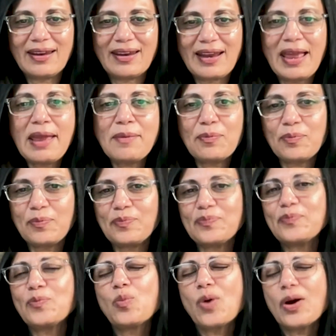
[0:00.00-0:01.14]
And I
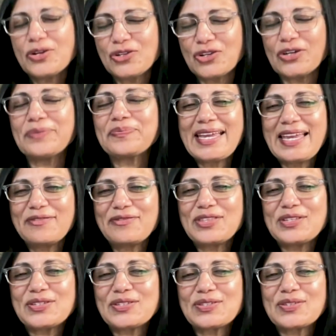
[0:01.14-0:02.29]
wonder if
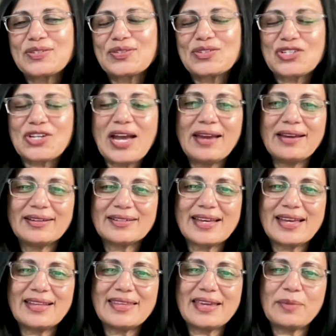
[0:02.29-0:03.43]
this child
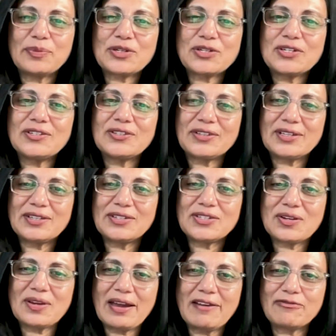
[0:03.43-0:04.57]
had the opportunity
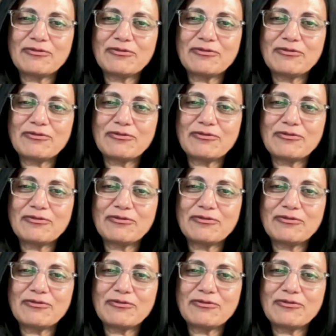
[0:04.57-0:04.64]
to have